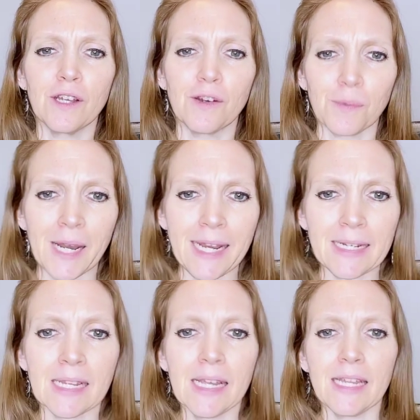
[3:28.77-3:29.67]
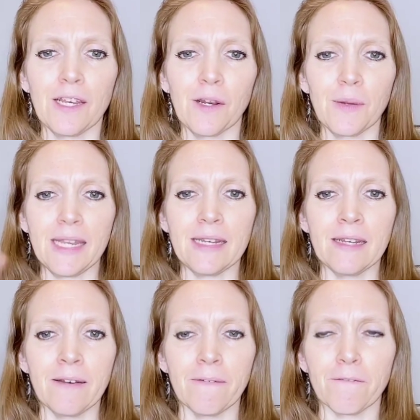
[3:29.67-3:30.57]
great you know he
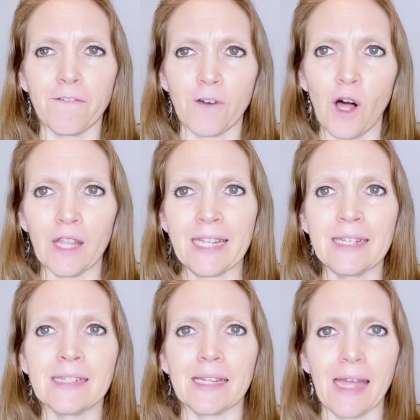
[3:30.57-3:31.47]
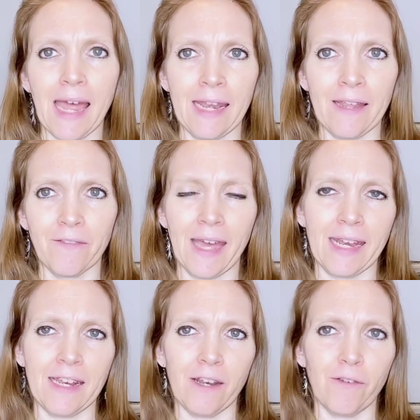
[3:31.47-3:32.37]
didn't fall into any of
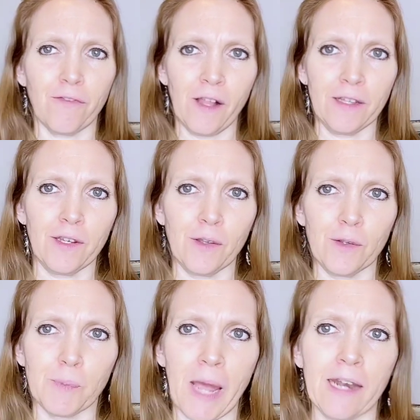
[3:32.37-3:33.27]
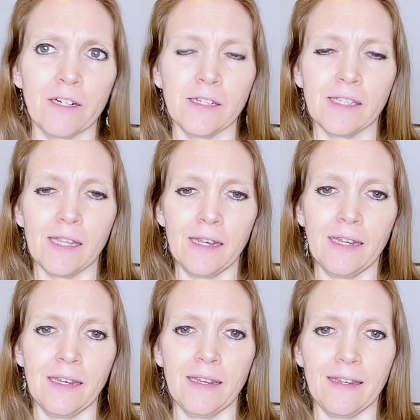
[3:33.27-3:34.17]
that he didn't fall into those patterns and
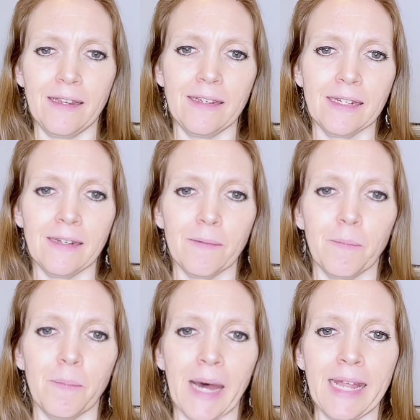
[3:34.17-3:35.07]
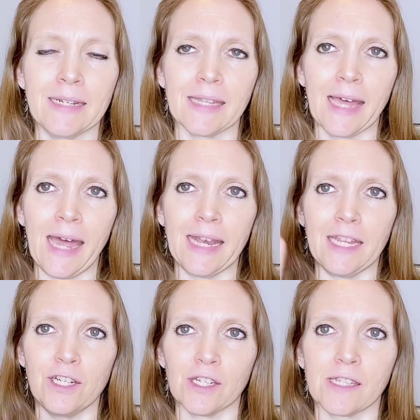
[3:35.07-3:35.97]
he he didn't buy into that
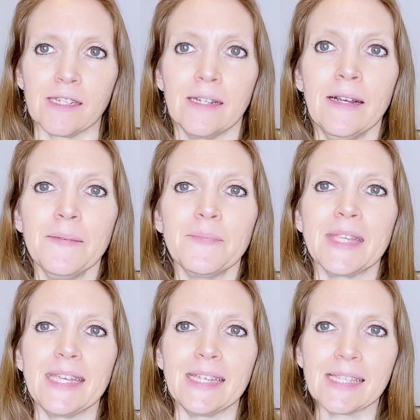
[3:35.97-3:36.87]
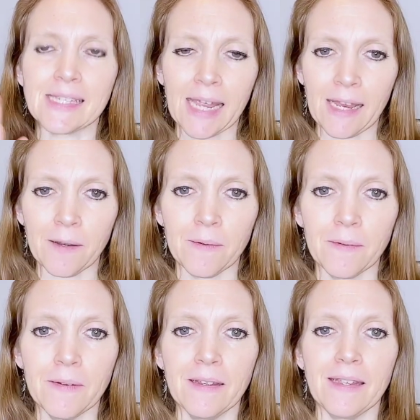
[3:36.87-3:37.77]
he just he stayed
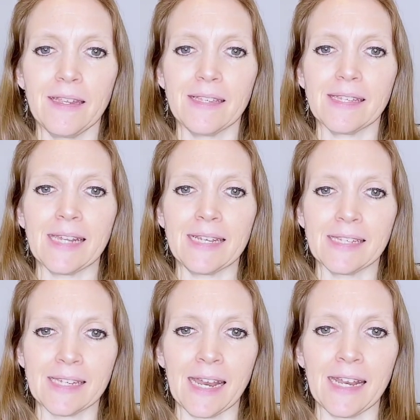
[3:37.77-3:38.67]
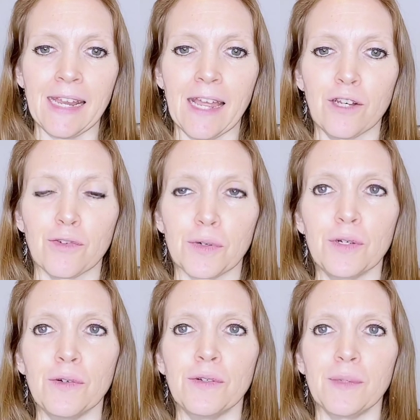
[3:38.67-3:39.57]
he stayed steady and
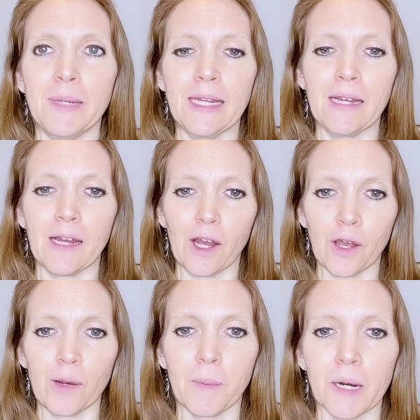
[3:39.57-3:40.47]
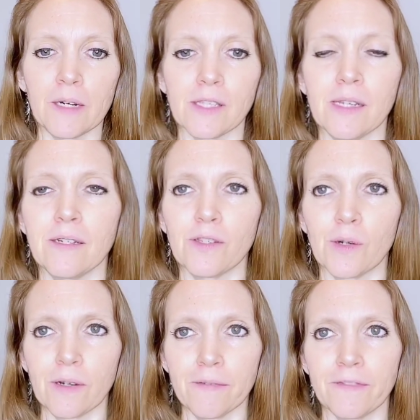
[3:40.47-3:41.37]
true to be a good person,
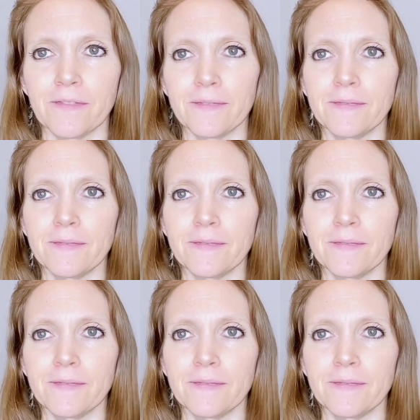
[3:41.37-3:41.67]
sort of